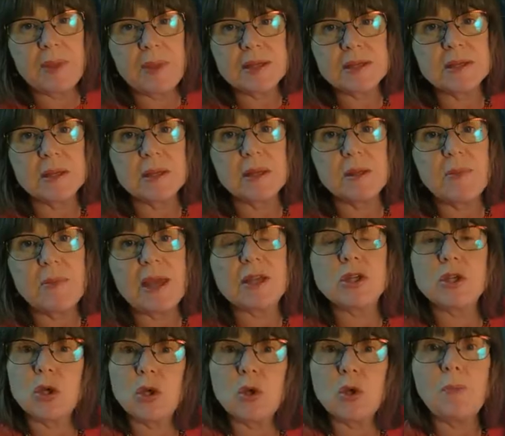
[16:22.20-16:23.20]
basically
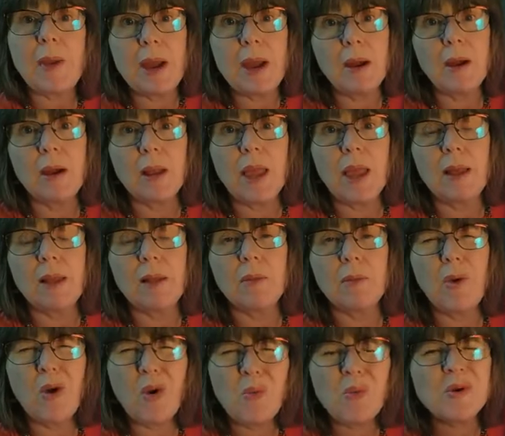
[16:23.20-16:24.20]
make two
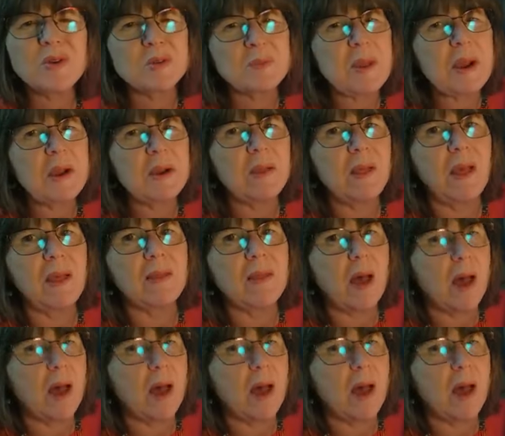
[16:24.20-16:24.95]
parallel, almost parallel